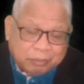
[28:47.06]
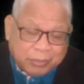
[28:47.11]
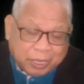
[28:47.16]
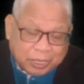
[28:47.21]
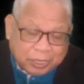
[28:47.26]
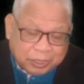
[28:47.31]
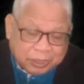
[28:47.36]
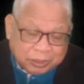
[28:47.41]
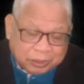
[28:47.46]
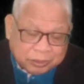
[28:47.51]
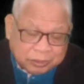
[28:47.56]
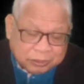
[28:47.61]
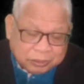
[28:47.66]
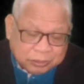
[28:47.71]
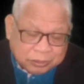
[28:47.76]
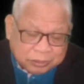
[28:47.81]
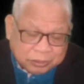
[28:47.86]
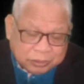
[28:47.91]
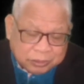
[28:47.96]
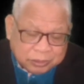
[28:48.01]
Qiyamah.
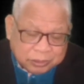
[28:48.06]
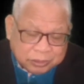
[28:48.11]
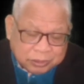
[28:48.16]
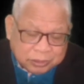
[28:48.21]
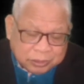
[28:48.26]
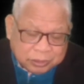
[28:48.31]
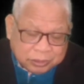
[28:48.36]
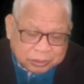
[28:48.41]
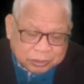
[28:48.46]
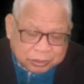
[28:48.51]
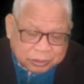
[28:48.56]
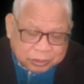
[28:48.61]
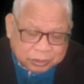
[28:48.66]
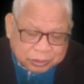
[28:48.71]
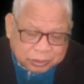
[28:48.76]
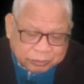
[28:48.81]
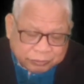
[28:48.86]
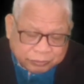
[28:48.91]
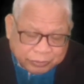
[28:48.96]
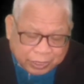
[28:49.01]

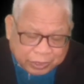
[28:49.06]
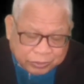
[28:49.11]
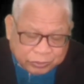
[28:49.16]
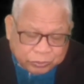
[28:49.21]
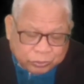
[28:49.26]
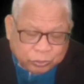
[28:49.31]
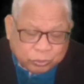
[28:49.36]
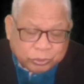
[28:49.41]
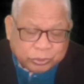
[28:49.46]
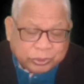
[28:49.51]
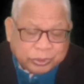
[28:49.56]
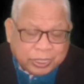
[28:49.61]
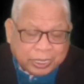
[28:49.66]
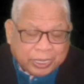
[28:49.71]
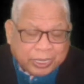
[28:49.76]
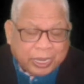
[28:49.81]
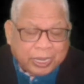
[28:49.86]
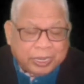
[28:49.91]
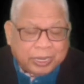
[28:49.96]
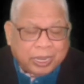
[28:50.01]
If there is no
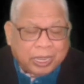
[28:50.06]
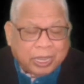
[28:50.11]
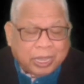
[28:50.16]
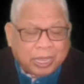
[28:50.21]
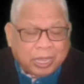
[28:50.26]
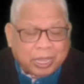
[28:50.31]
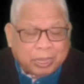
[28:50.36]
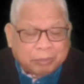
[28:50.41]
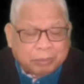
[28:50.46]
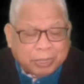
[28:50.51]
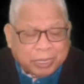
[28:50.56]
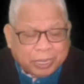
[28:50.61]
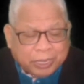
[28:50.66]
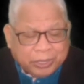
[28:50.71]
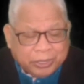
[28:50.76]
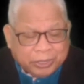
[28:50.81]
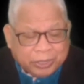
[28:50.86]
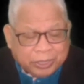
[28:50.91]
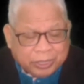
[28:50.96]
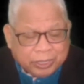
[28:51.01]
second
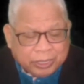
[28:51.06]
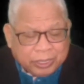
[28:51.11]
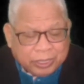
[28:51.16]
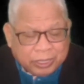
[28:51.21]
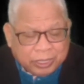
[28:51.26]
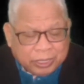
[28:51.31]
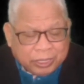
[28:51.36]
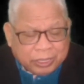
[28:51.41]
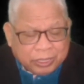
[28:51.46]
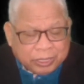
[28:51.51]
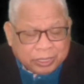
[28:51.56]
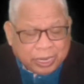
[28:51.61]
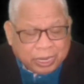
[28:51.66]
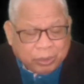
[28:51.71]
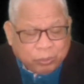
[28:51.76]
Armageddon,